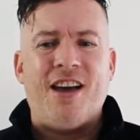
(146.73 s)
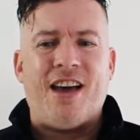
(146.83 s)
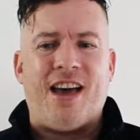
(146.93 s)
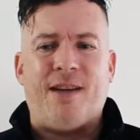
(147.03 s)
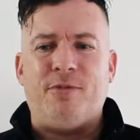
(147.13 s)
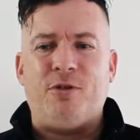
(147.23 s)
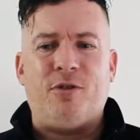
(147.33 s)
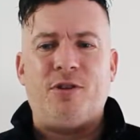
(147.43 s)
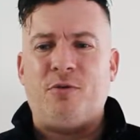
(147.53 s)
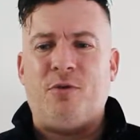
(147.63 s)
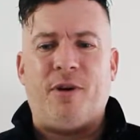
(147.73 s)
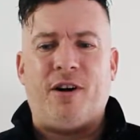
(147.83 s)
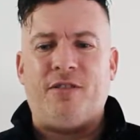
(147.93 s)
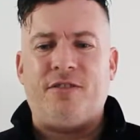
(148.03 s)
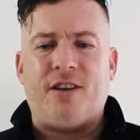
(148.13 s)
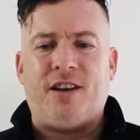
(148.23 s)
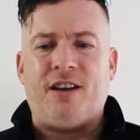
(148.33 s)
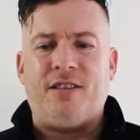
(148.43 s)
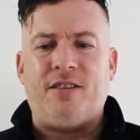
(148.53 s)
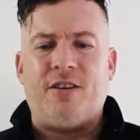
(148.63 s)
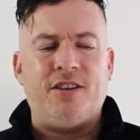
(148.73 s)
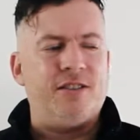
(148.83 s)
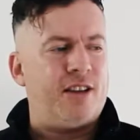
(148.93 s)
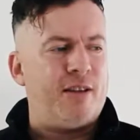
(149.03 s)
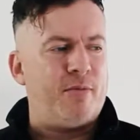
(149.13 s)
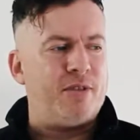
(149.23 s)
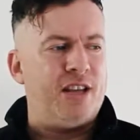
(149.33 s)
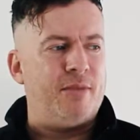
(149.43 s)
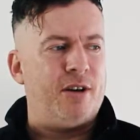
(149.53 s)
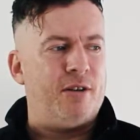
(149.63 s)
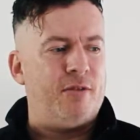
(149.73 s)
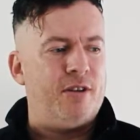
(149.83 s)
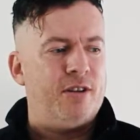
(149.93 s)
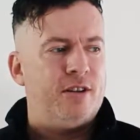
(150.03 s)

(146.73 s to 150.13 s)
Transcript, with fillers: um, George Stobbart, uh, the guy, I can't remember his name now.